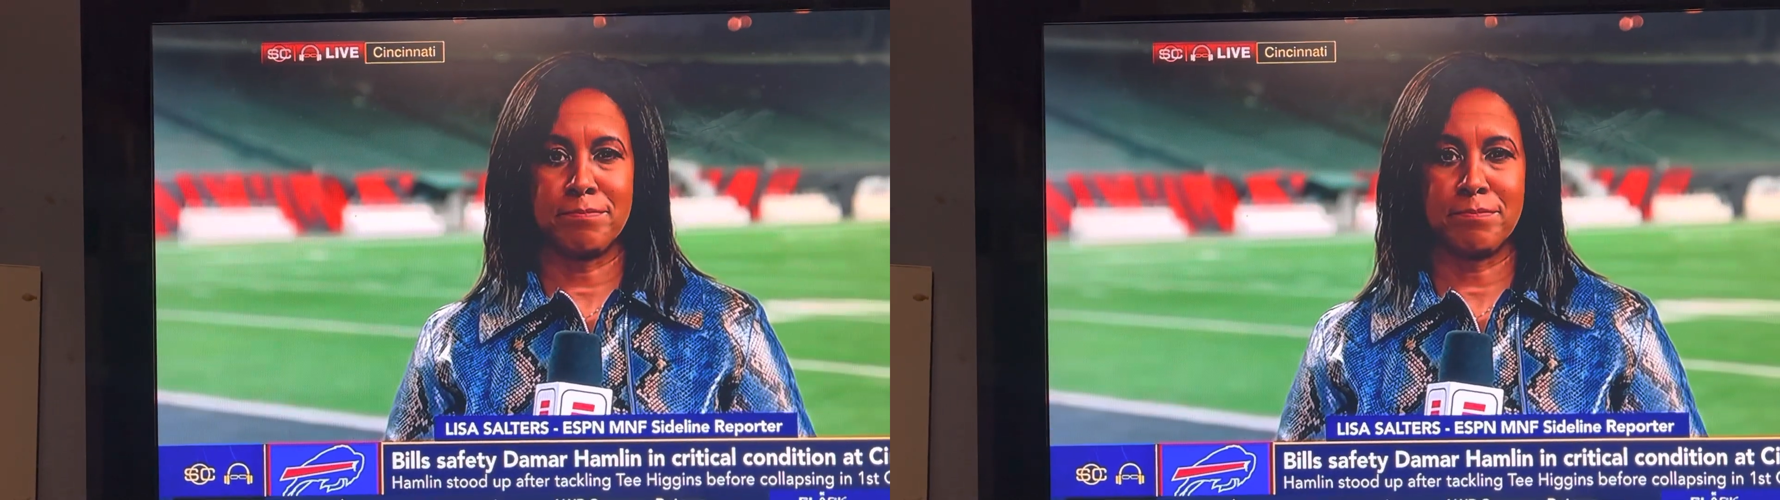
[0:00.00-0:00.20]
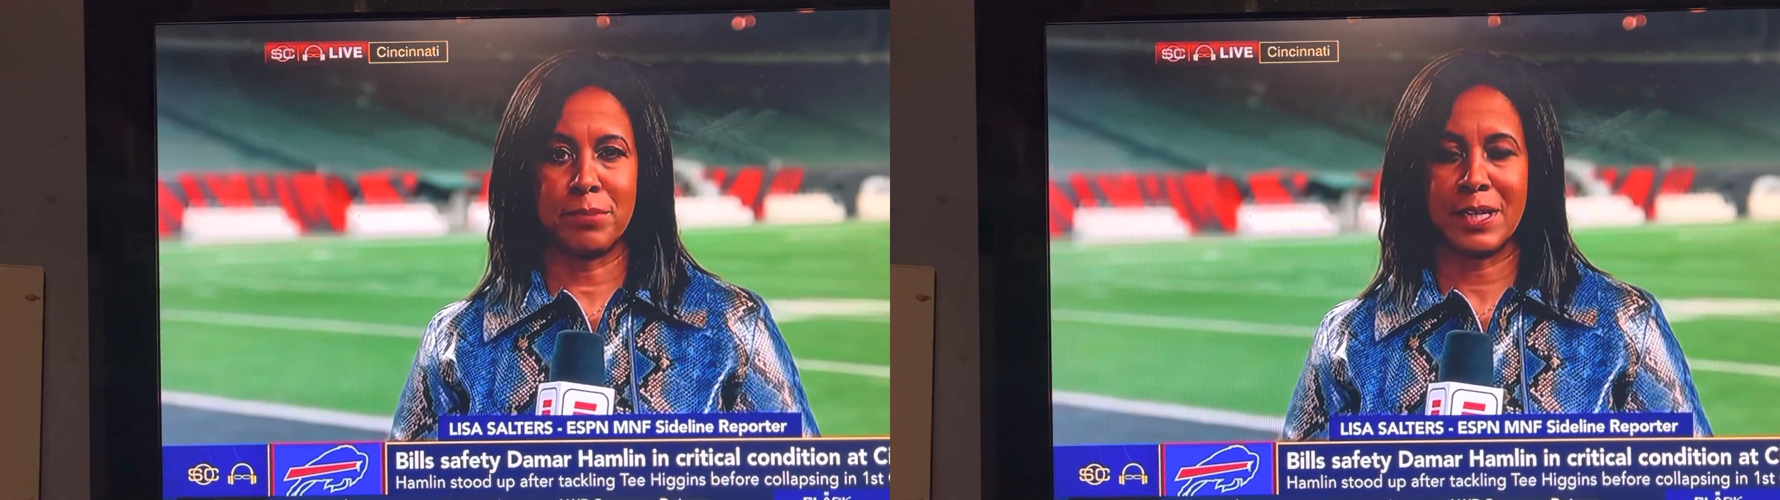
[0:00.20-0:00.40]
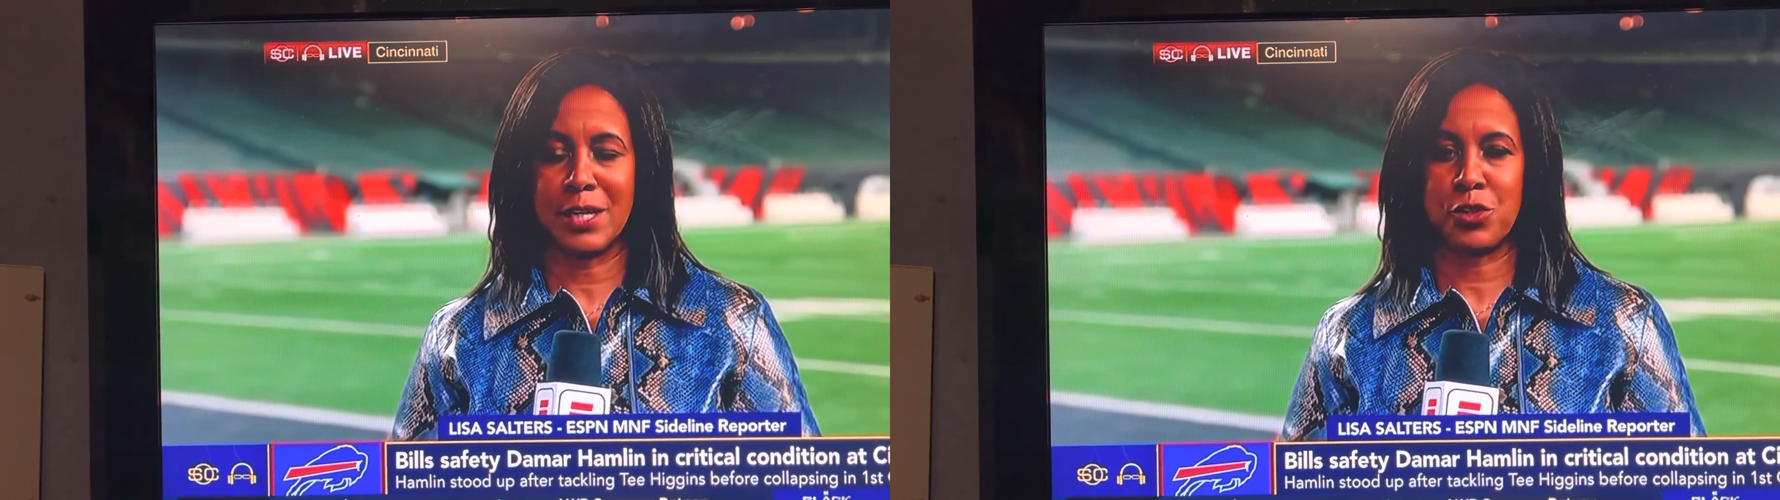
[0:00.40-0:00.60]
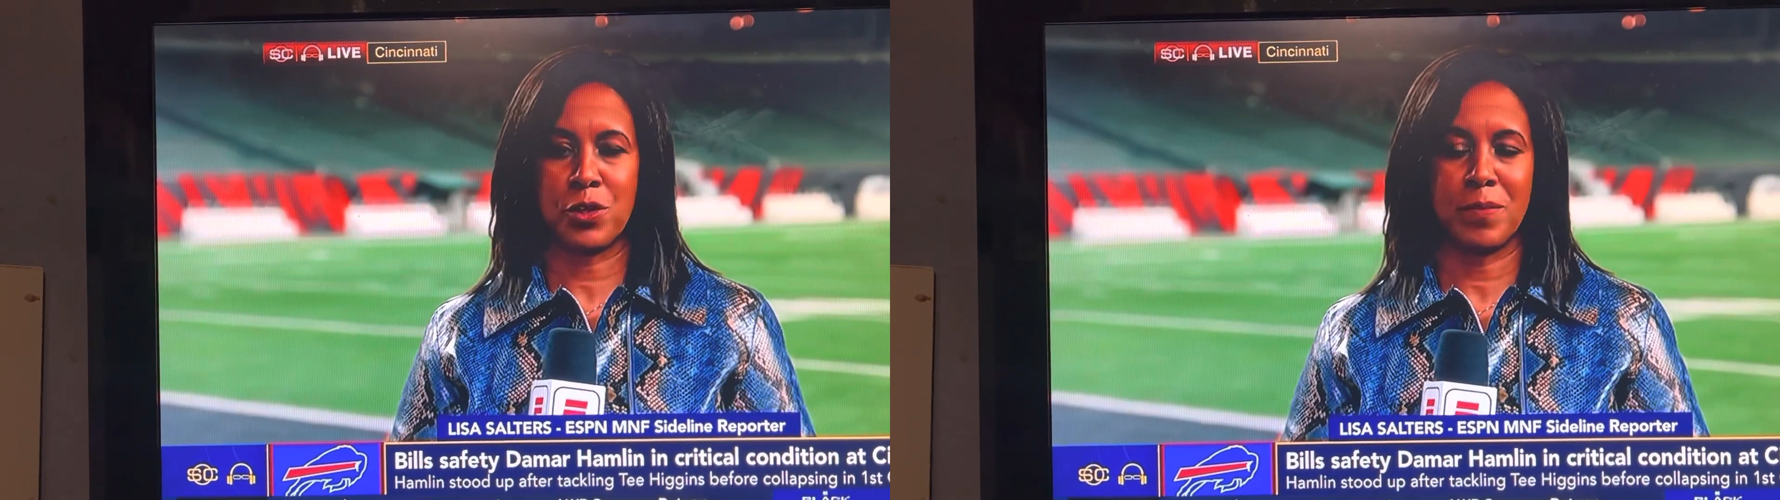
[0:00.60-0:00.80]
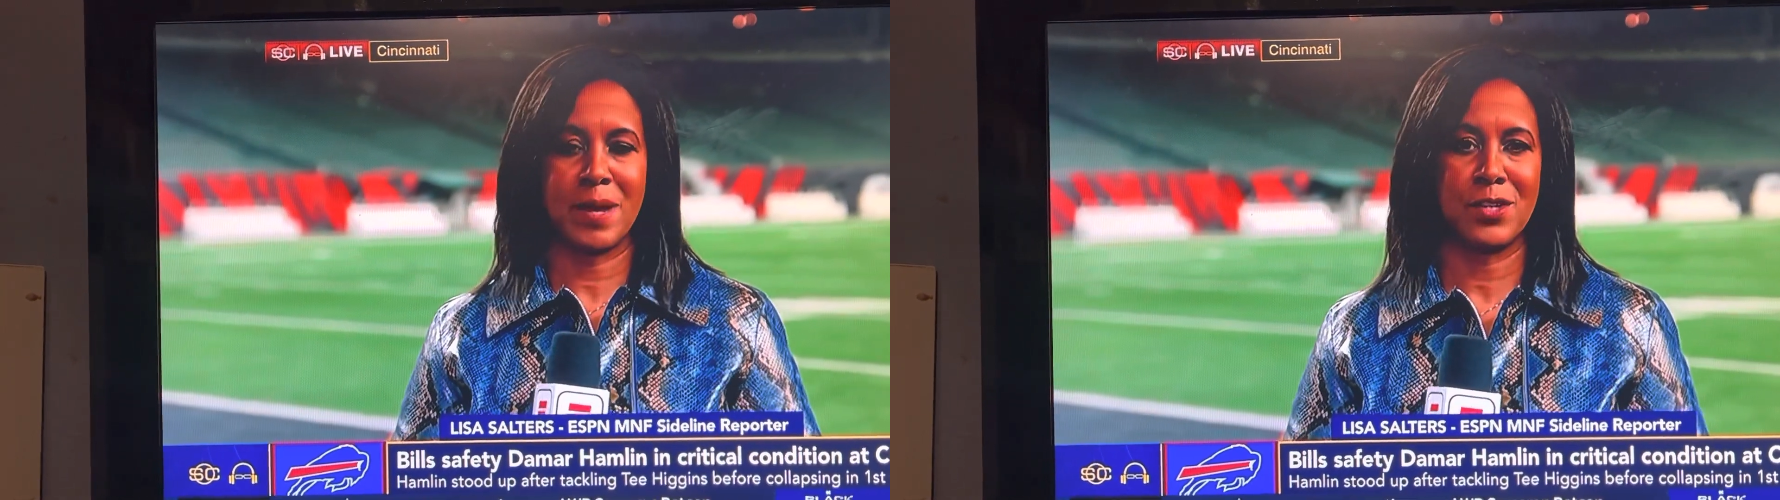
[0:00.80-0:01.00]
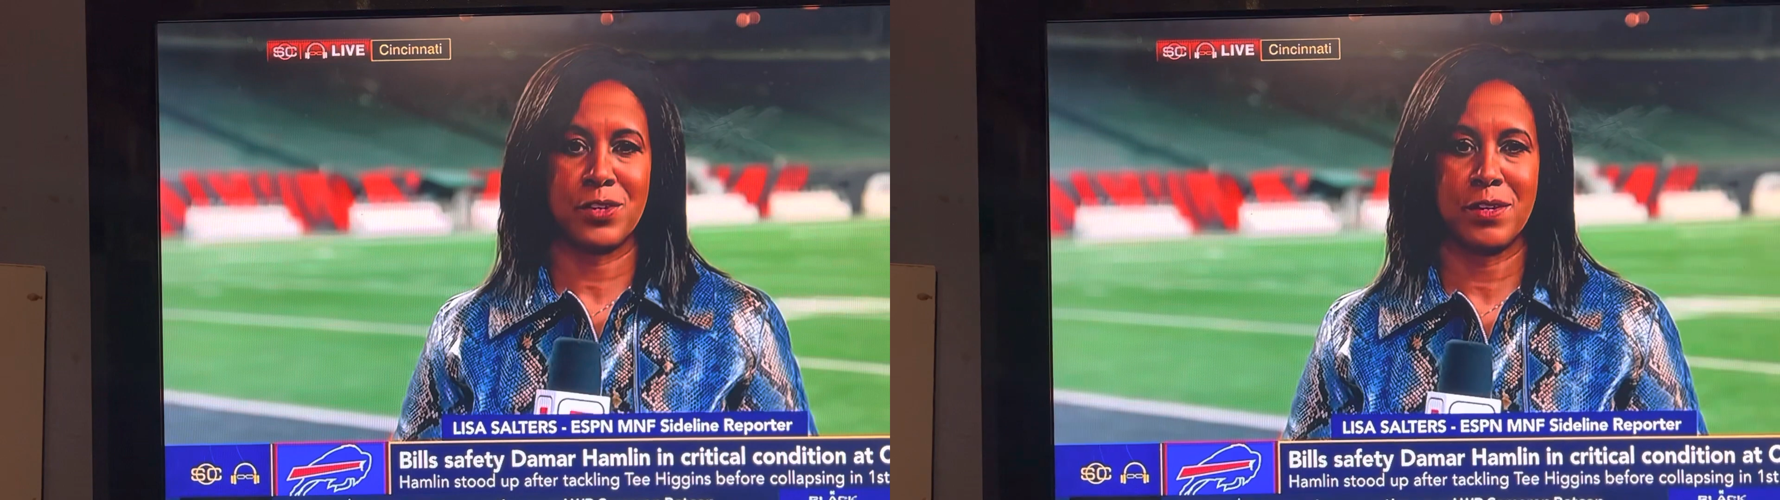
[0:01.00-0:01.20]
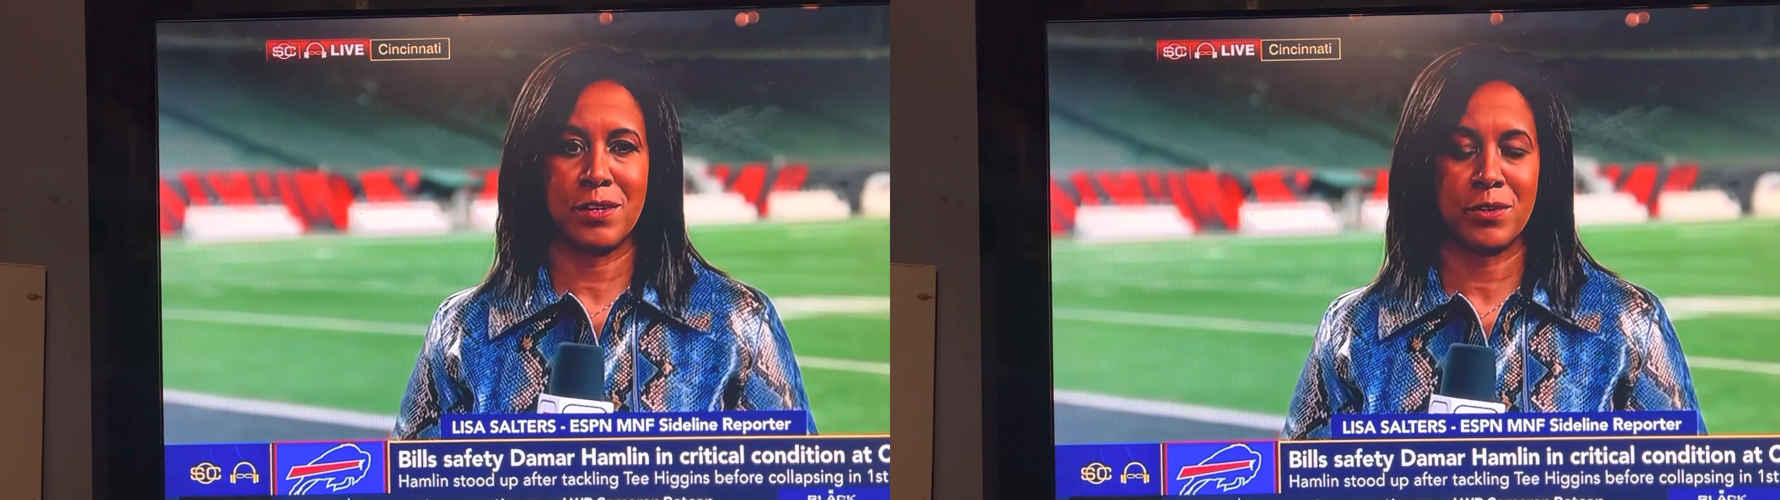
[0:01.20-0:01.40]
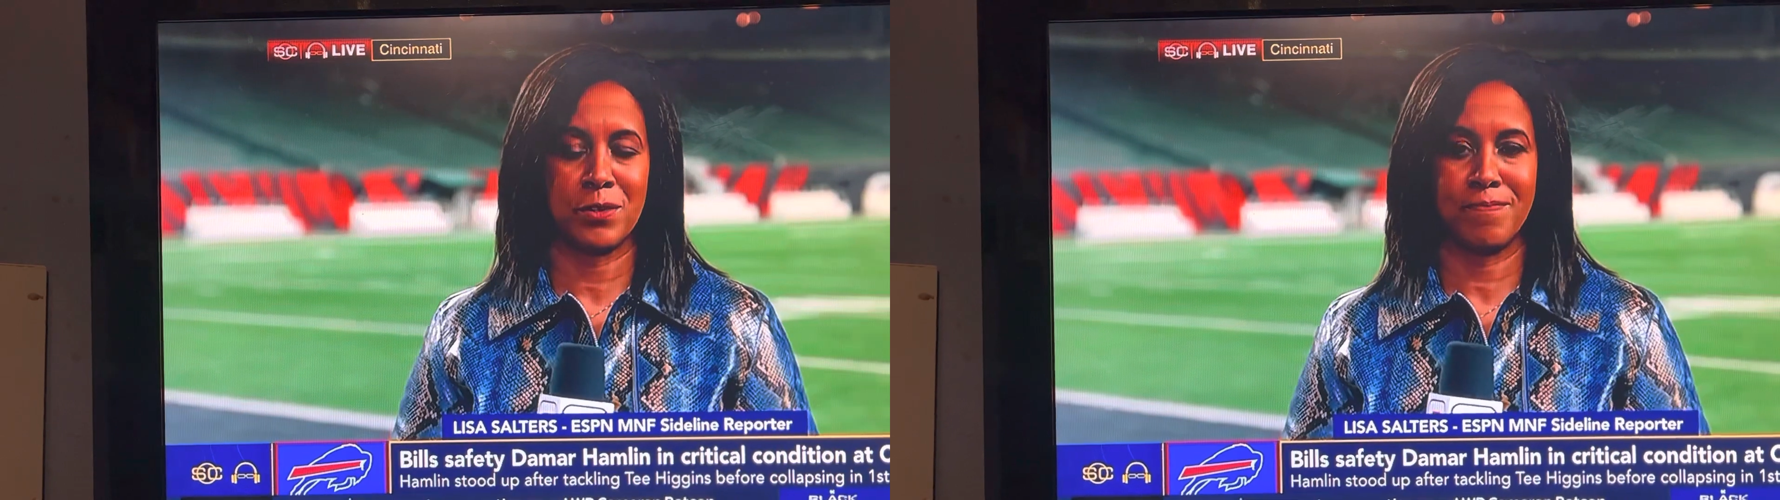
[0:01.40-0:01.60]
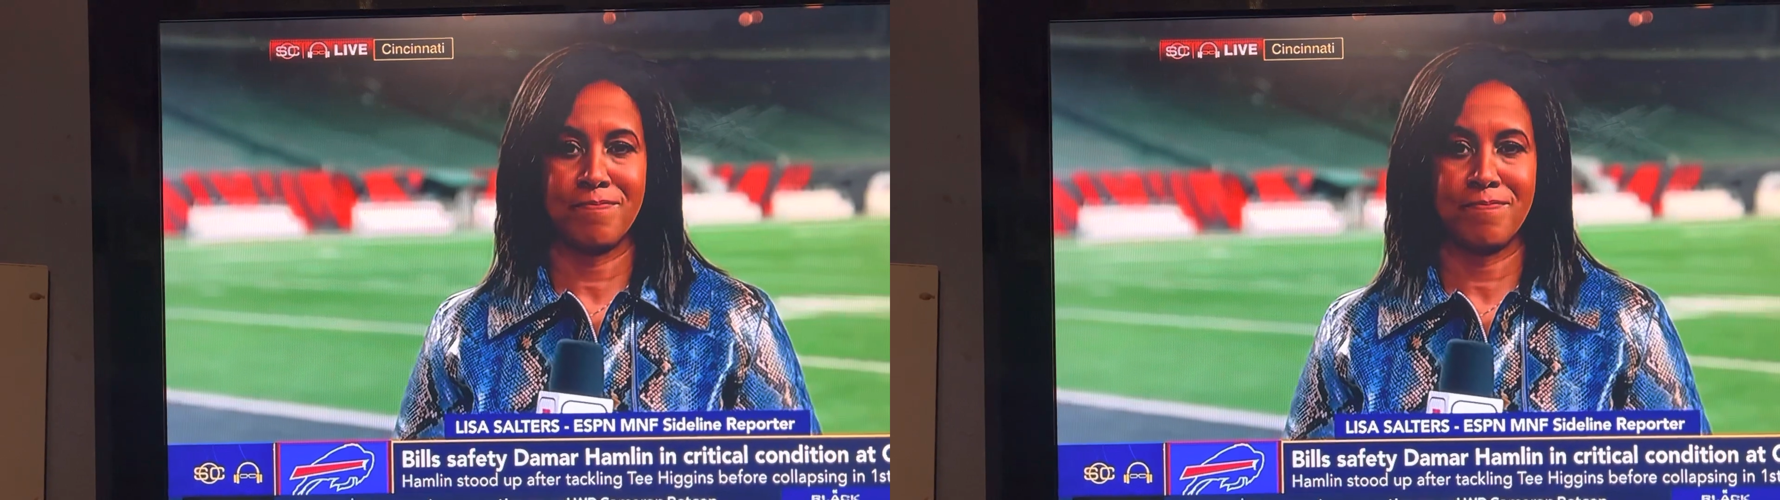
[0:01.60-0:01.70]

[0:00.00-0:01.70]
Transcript: but as you can imagine, they're